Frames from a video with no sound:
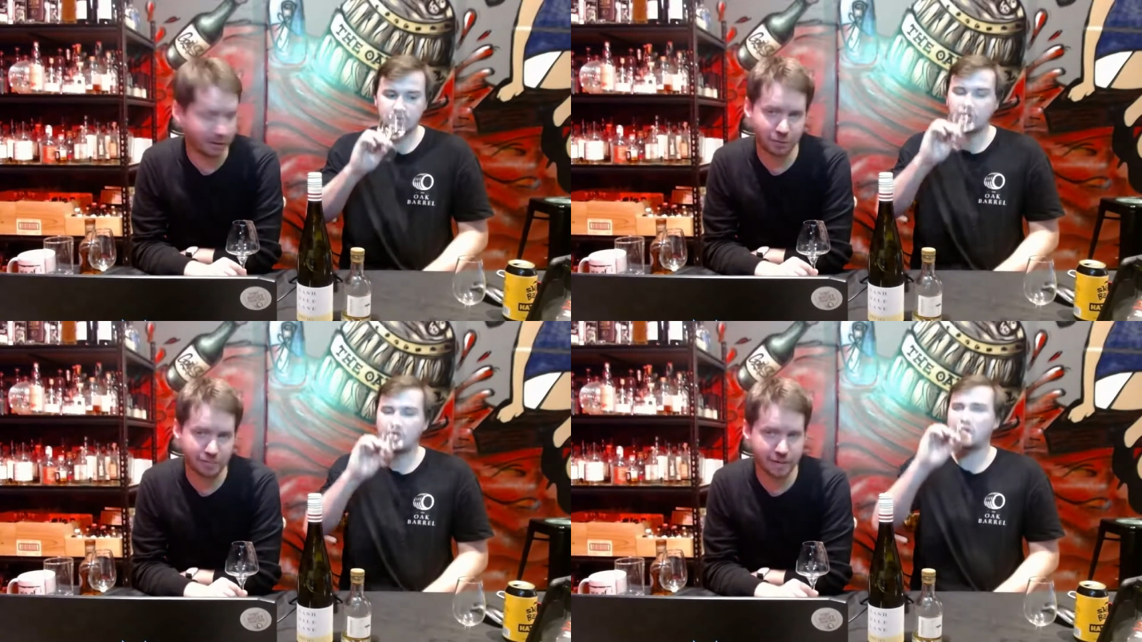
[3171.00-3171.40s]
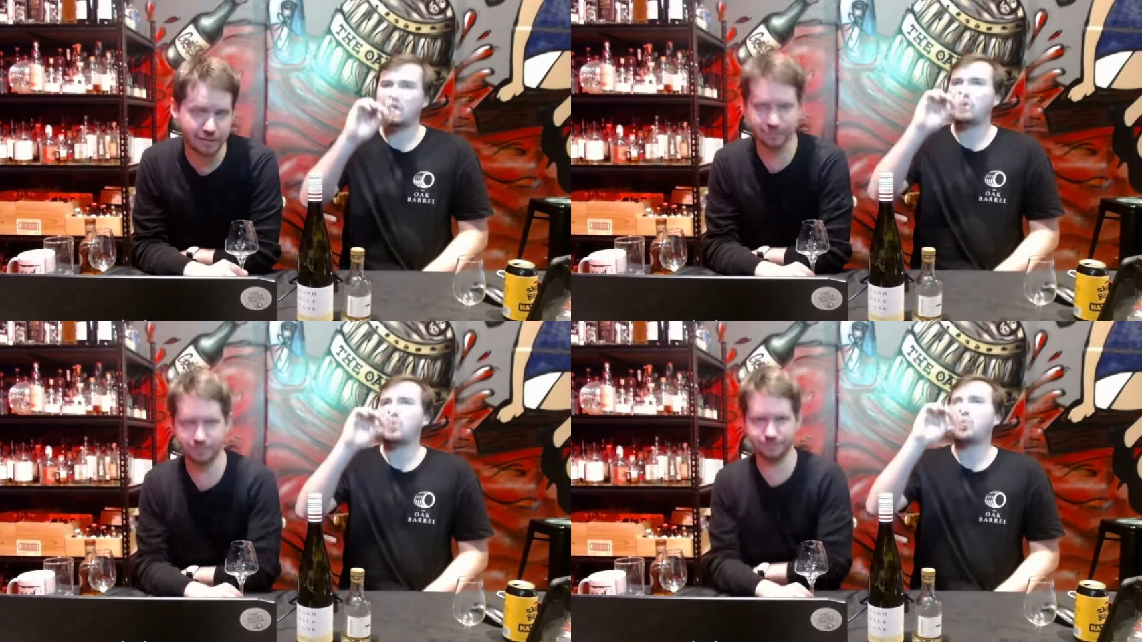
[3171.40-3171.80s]
Speaker 1: going to look back
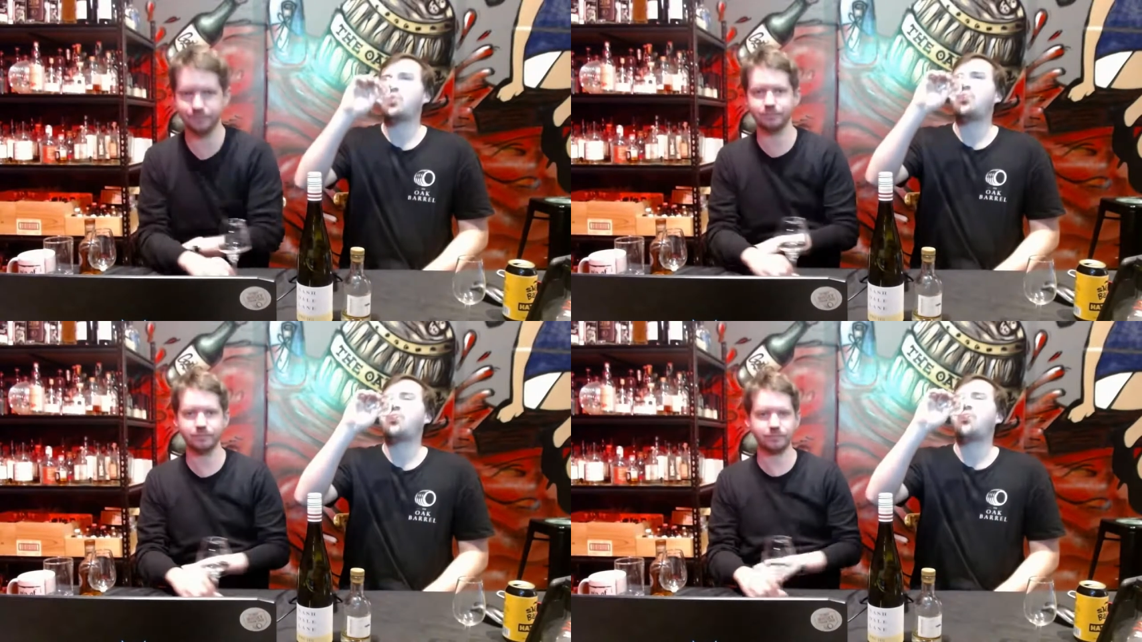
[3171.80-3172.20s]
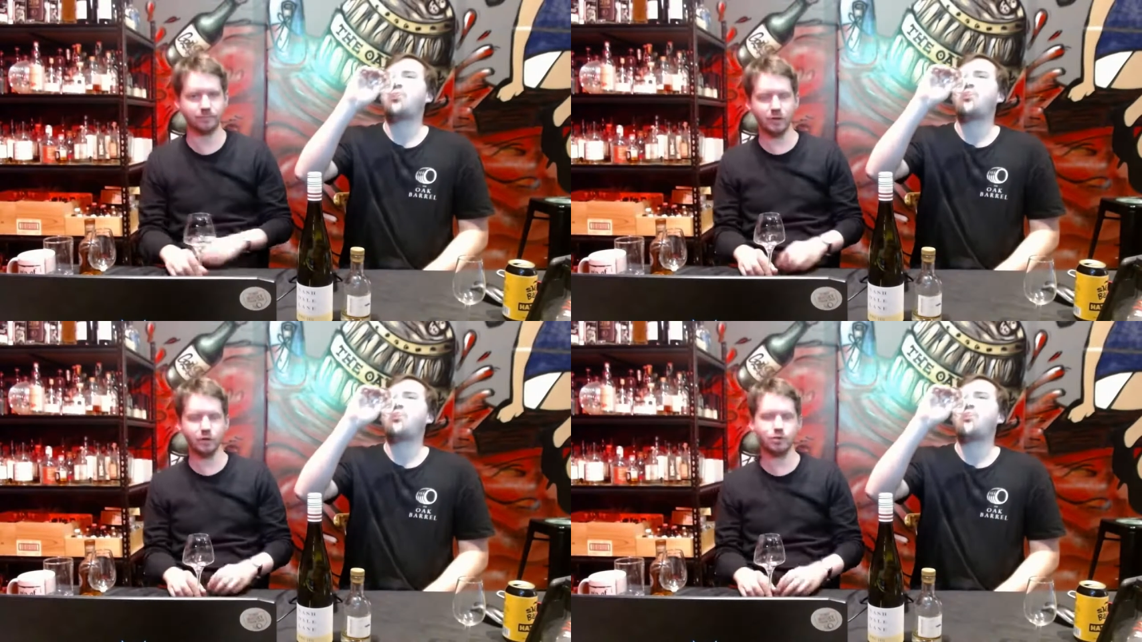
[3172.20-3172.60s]
on
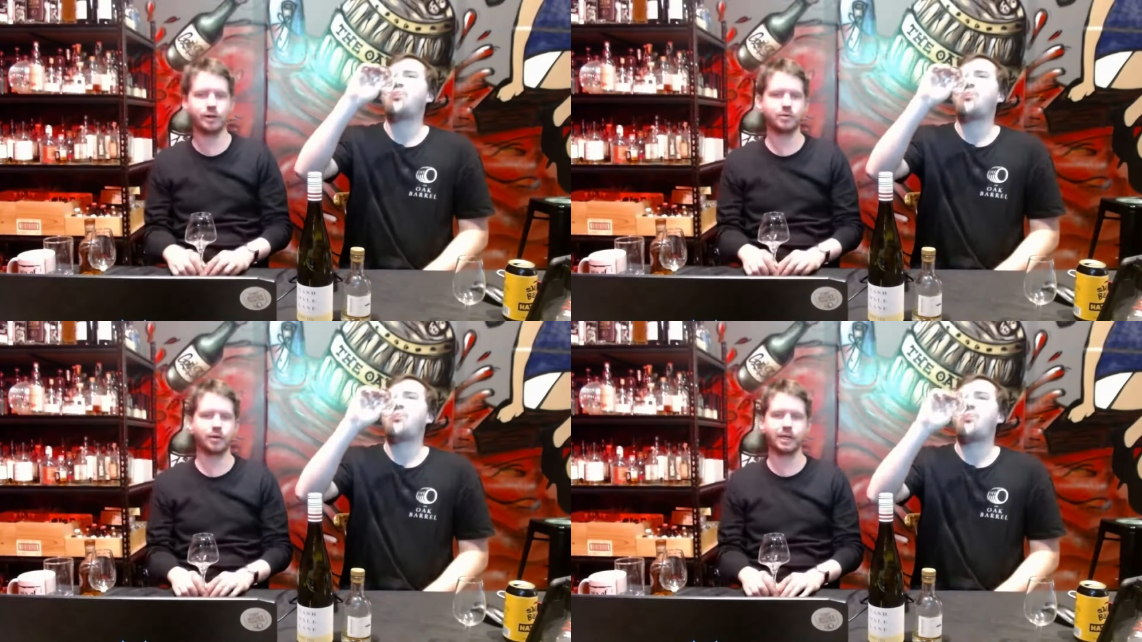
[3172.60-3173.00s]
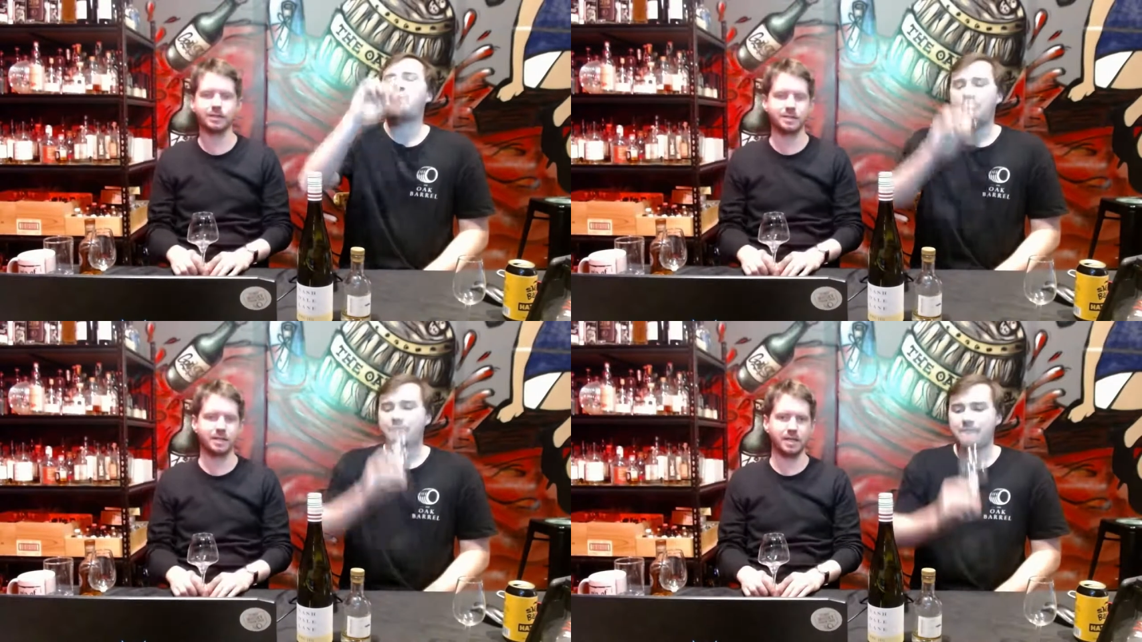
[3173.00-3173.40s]
2020
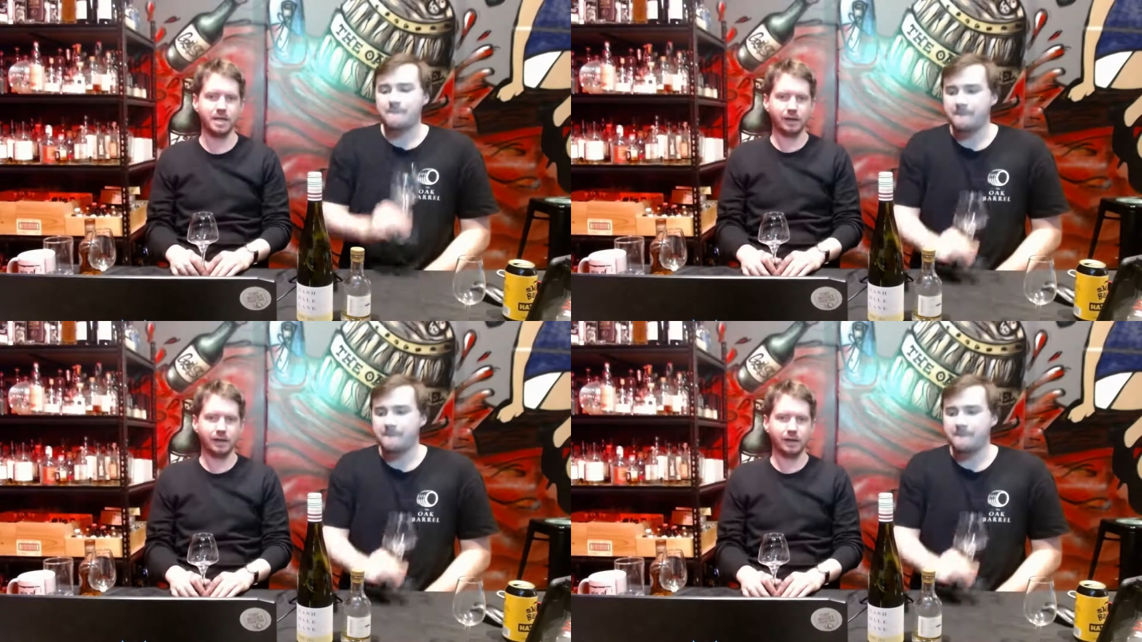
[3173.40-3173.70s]
and see